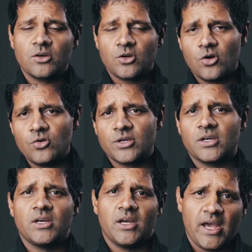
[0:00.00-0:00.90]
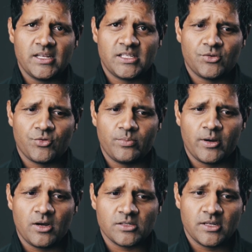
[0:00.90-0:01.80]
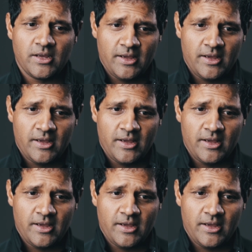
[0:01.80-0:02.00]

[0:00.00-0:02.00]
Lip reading: Coke, and cereal bars.